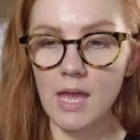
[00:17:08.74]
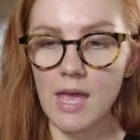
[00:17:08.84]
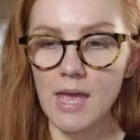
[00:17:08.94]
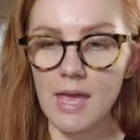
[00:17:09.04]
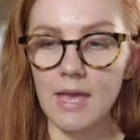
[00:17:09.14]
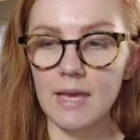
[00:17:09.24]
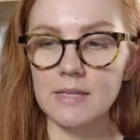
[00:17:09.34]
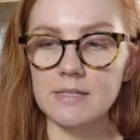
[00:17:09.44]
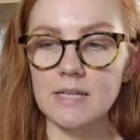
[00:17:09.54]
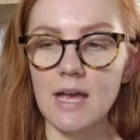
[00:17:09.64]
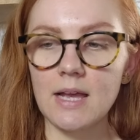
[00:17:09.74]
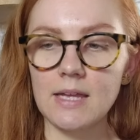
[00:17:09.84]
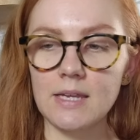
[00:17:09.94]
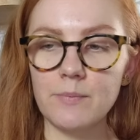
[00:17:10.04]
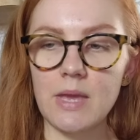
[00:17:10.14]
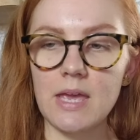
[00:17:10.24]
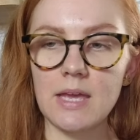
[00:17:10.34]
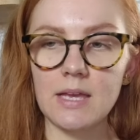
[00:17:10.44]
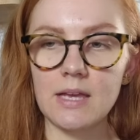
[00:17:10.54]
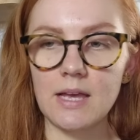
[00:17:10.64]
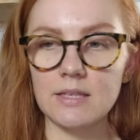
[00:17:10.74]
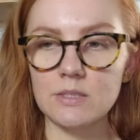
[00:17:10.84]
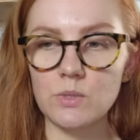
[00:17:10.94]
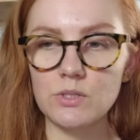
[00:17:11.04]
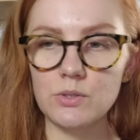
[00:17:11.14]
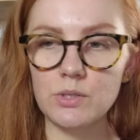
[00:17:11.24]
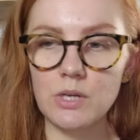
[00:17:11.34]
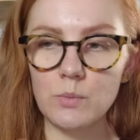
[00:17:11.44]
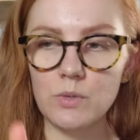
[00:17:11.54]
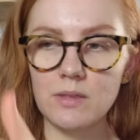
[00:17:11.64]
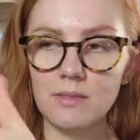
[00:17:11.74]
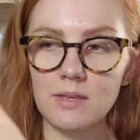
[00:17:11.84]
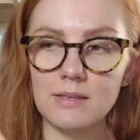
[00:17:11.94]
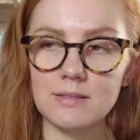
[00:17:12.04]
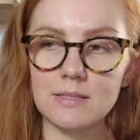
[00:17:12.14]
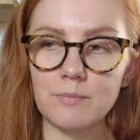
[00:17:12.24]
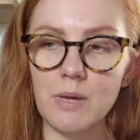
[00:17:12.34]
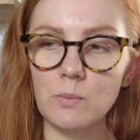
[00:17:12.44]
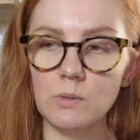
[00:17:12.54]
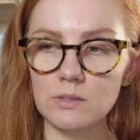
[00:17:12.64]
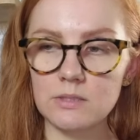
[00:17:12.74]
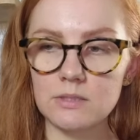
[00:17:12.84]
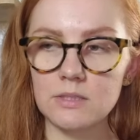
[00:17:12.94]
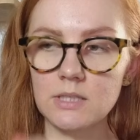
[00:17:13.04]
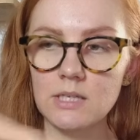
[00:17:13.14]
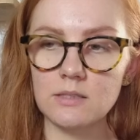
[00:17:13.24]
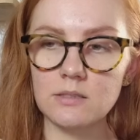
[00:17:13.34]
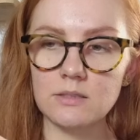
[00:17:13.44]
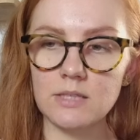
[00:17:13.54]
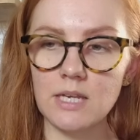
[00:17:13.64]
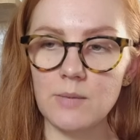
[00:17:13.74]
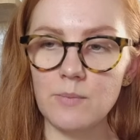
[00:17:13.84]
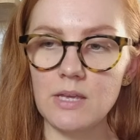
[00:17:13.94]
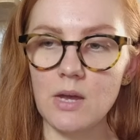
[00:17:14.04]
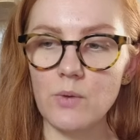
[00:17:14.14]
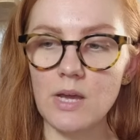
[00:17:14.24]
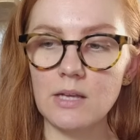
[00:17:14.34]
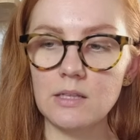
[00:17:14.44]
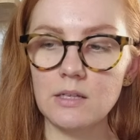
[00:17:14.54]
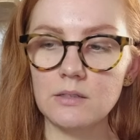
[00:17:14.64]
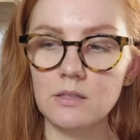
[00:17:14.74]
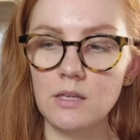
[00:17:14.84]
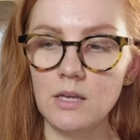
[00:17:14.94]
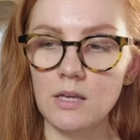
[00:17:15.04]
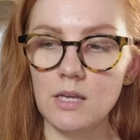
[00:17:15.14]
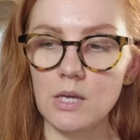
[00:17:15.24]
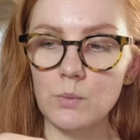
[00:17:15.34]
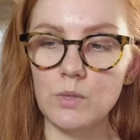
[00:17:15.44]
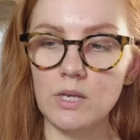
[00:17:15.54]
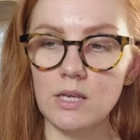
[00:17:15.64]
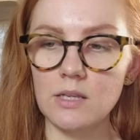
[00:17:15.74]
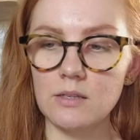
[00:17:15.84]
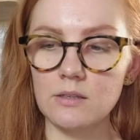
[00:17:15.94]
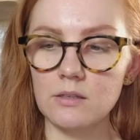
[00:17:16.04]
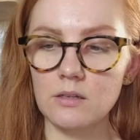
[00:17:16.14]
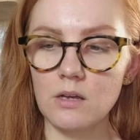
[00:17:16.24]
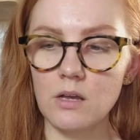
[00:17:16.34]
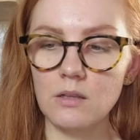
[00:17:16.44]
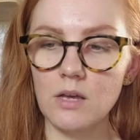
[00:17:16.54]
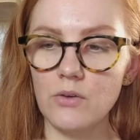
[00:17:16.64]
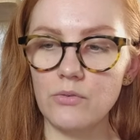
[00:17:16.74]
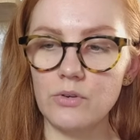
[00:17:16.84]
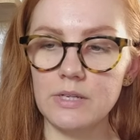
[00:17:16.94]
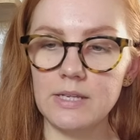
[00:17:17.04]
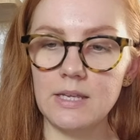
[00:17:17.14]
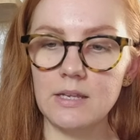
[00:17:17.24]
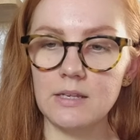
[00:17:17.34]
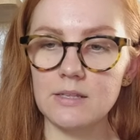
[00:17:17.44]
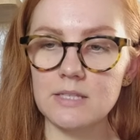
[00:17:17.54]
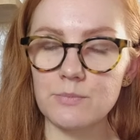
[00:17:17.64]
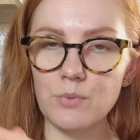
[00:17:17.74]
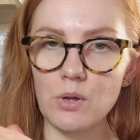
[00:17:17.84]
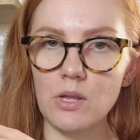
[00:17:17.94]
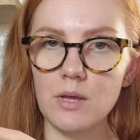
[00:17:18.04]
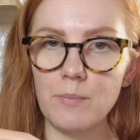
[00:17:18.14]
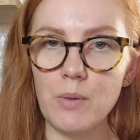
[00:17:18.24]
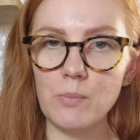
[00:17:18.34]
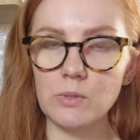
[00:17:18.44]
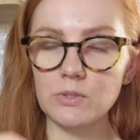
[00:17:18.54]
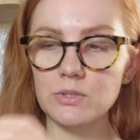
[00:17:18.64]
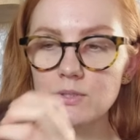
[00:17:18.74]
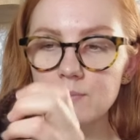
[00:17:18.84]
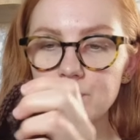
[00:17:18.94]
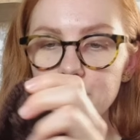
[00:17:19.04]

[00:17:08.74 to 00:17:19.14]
and I'm gonna make a sweater with these bubbles. So it's gonna be a raglan with all covered in small bubbles.